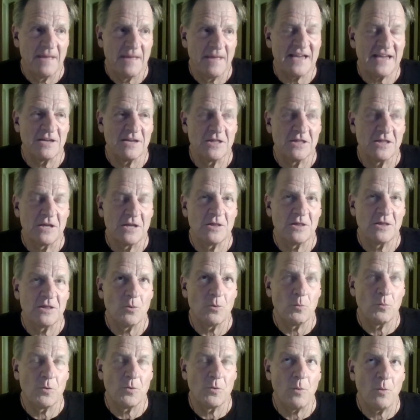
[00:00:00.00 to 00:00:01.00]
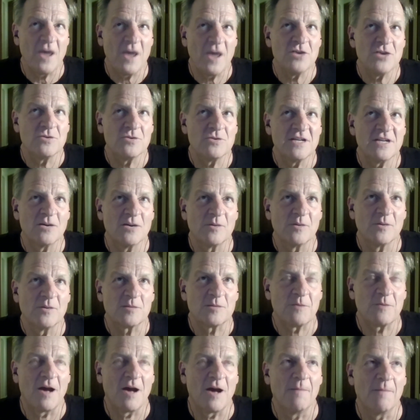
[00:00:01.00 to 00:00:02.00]
Make the way you deal with
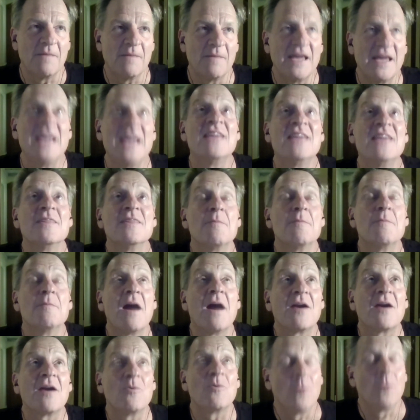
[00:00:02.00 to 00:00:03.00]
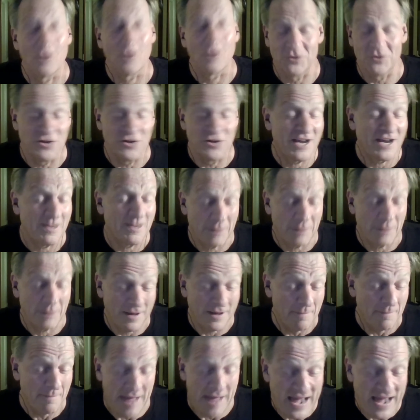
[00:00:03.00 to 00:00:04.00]
this problem in the modern world, you're not going to
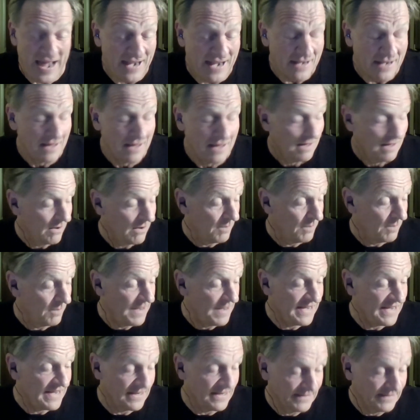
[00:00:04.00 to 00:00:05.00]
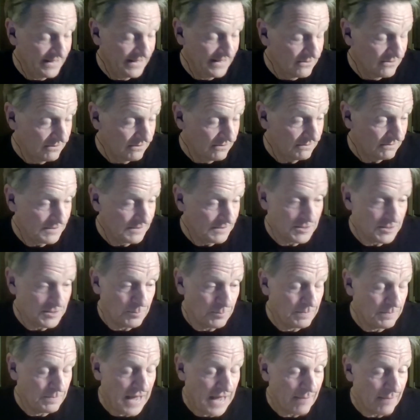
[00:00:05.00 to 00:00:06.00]
probably ban it or make it illegal
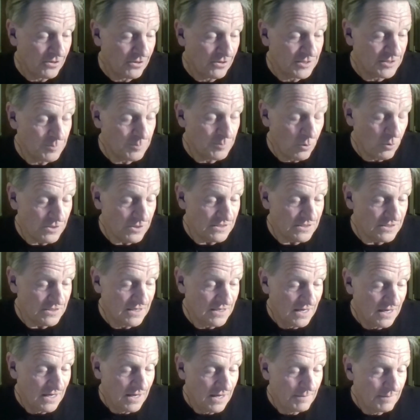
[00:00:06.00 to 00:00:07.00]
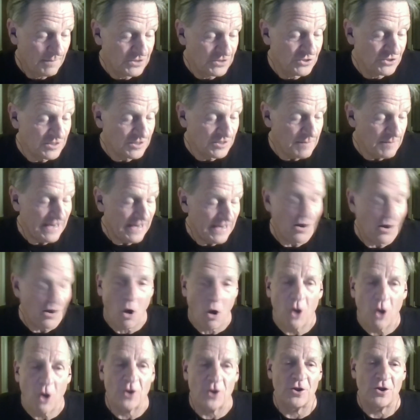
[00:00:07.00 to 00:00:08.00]
to gamble on sports, but you just make it
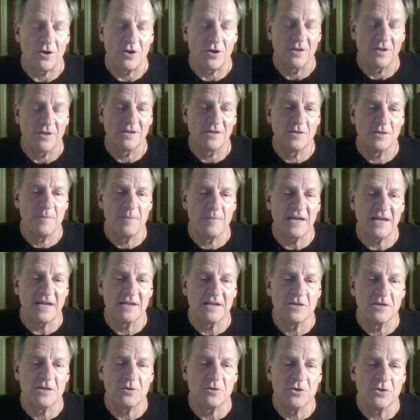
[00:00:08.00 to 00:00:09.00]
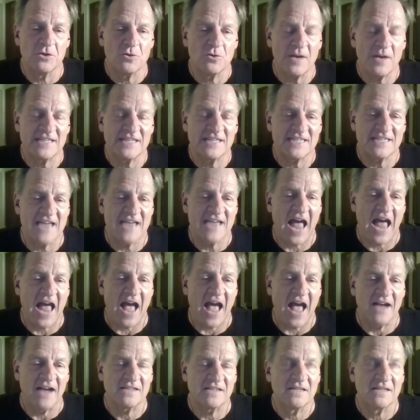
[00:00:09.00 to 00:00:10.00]
harder. You make it, you create
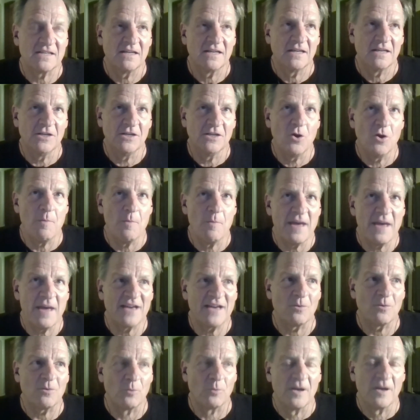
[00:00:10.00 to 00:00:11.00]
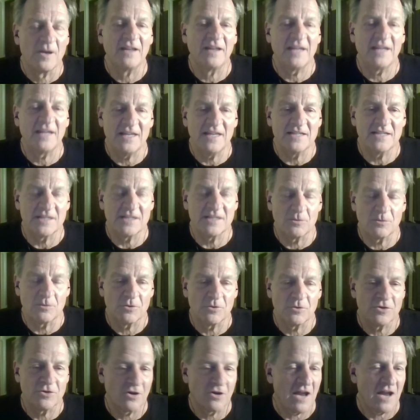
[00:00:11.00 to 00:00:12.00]
snags. You don't make it really easy to
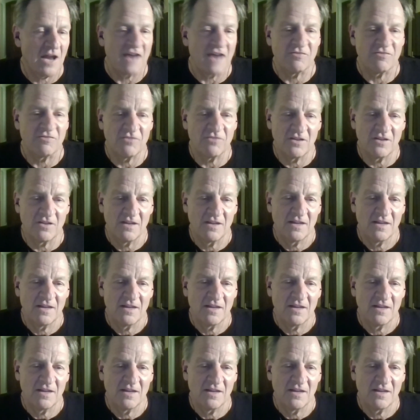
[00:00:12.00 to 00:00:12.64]
ruin your life.